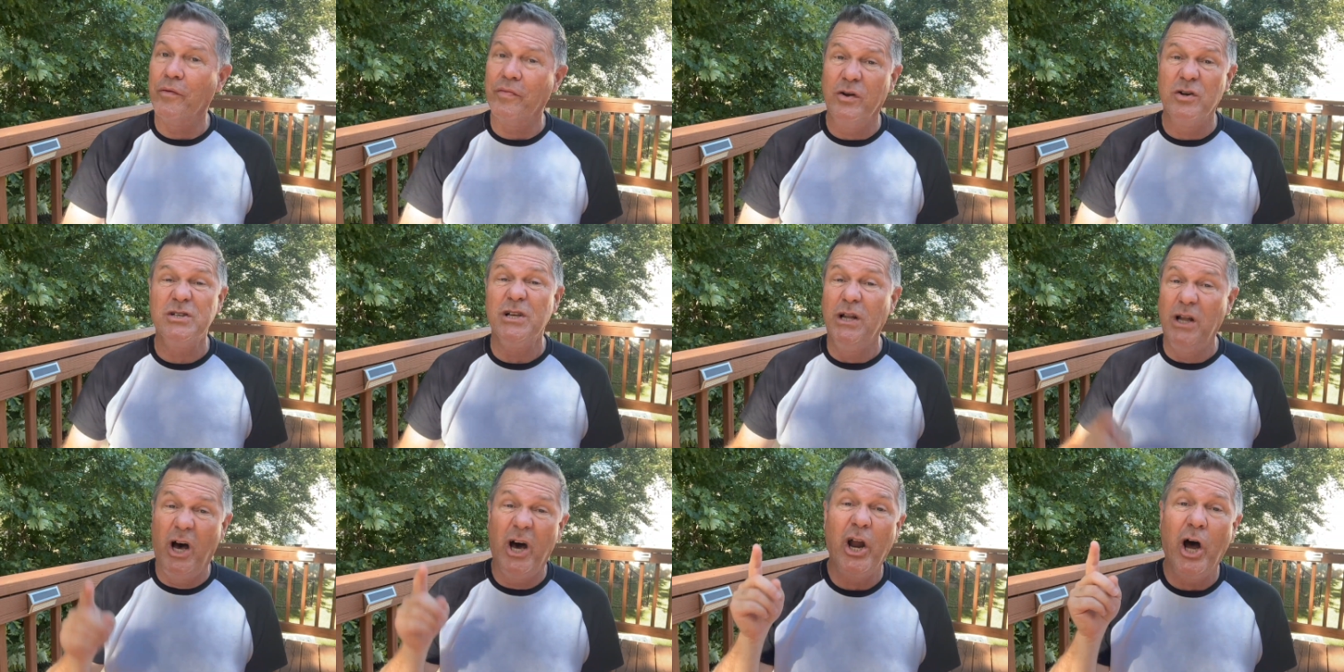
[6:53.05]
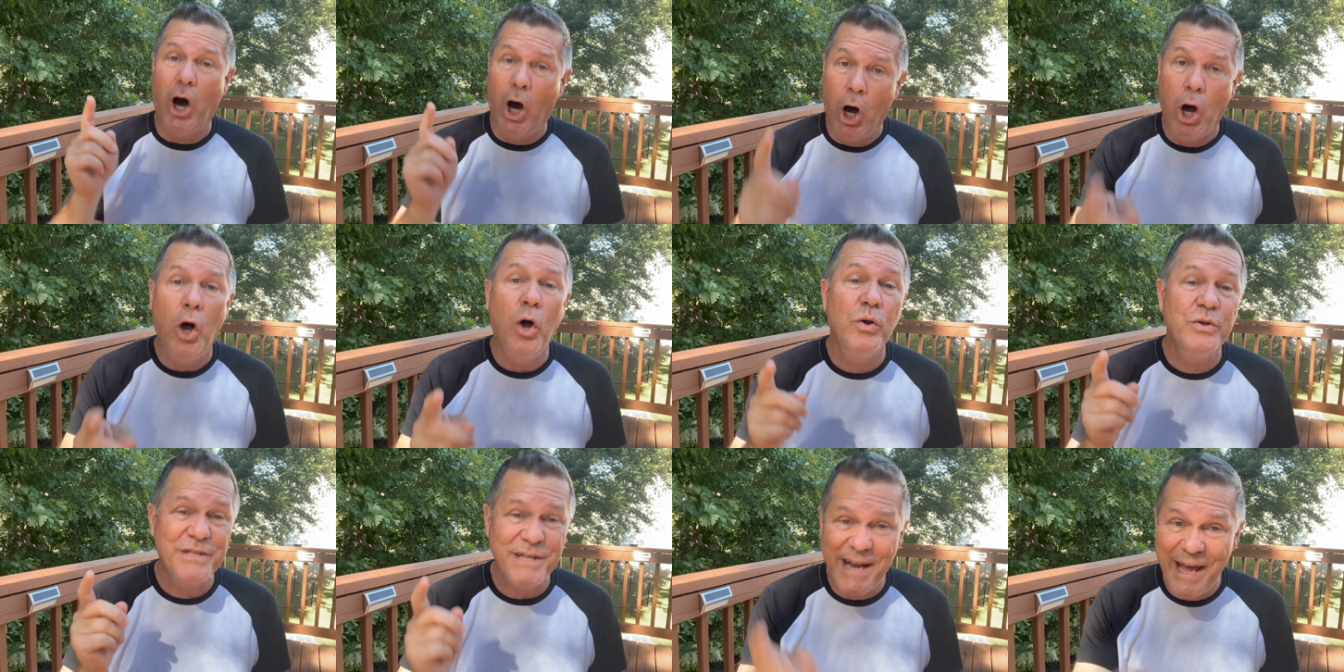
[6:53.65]
There's a lot of
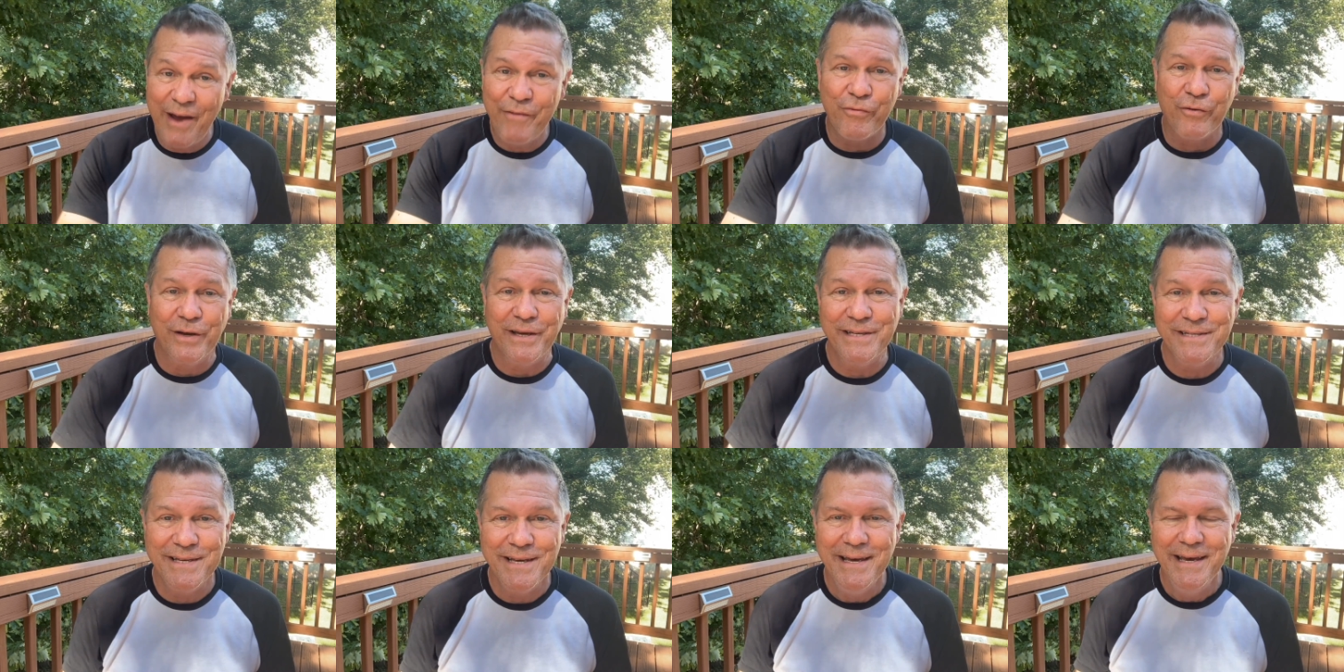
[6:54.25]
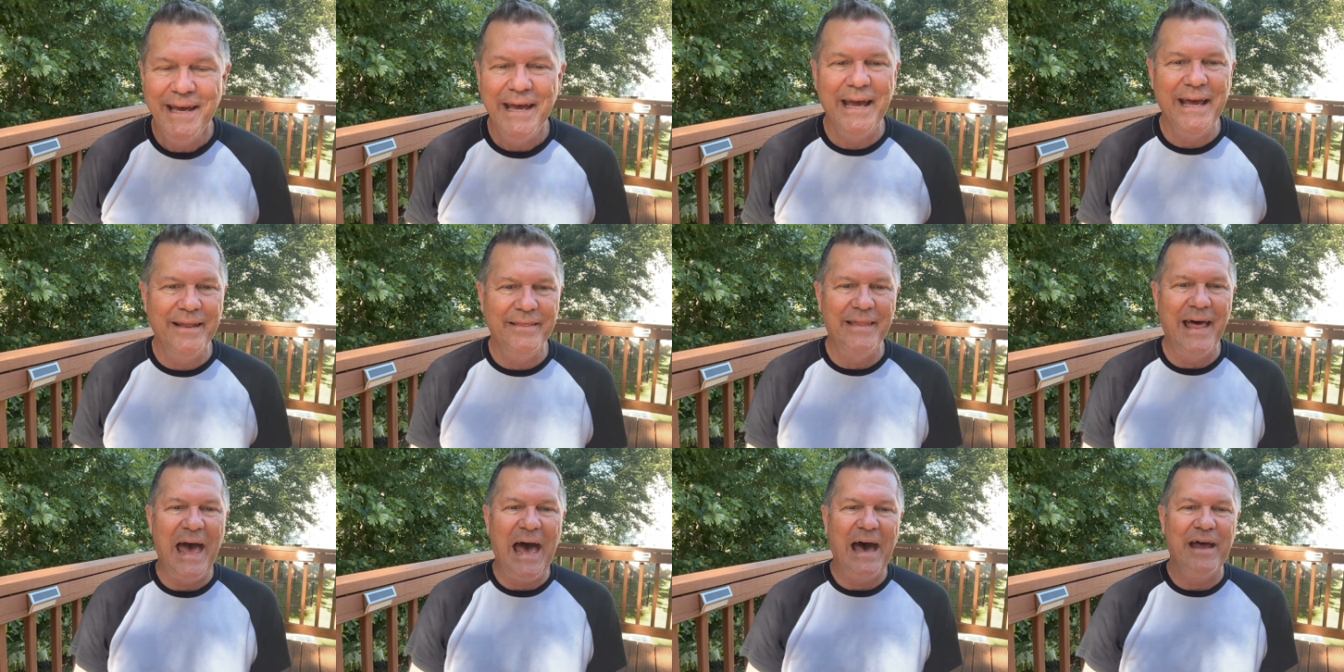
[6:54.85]
alls and everys in
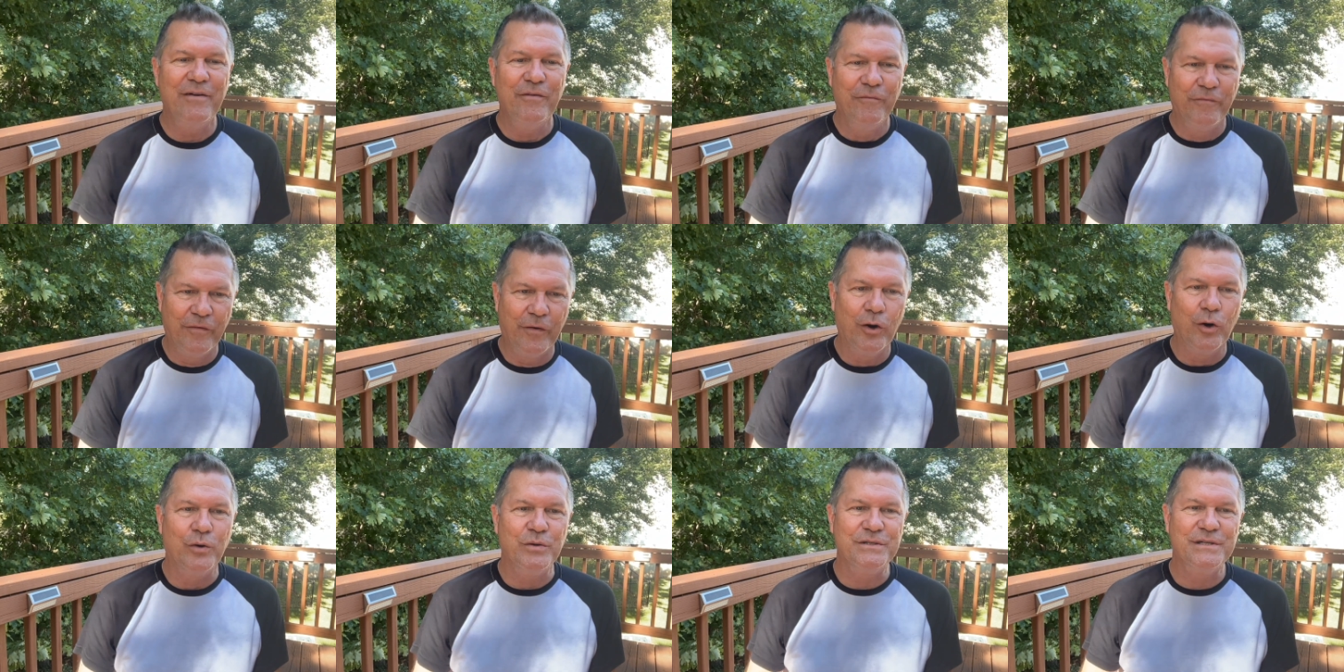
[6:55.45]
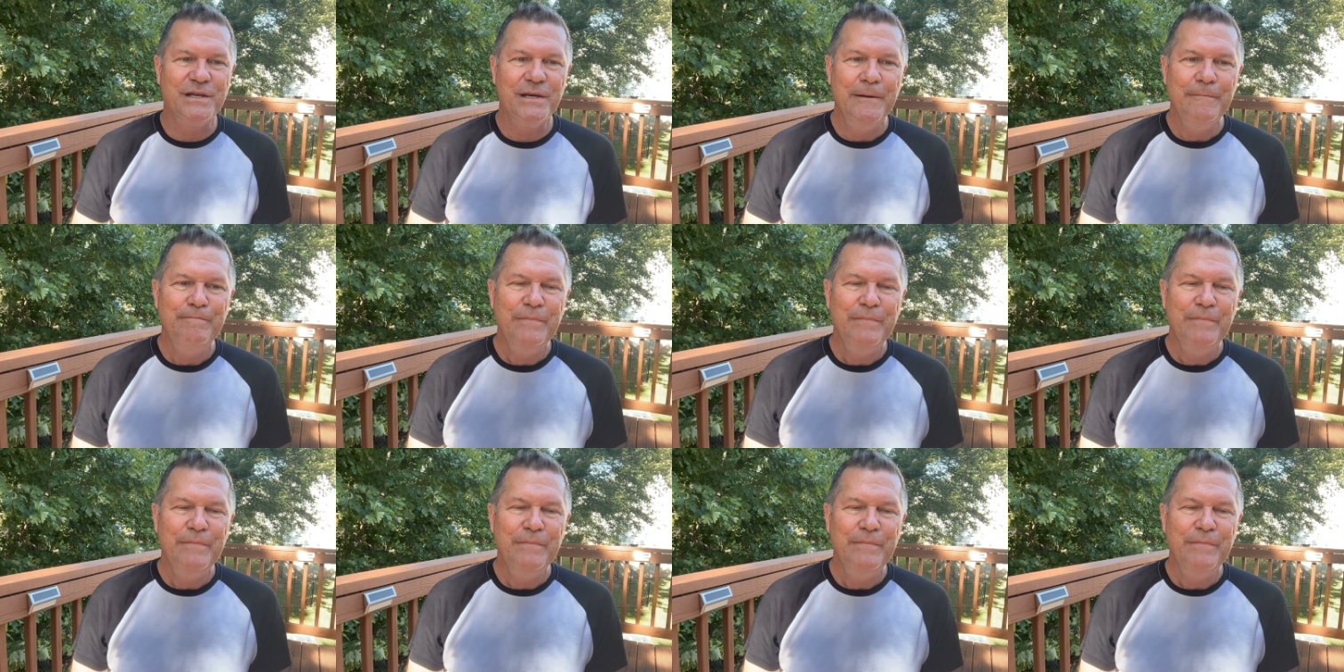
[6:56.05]
that verse.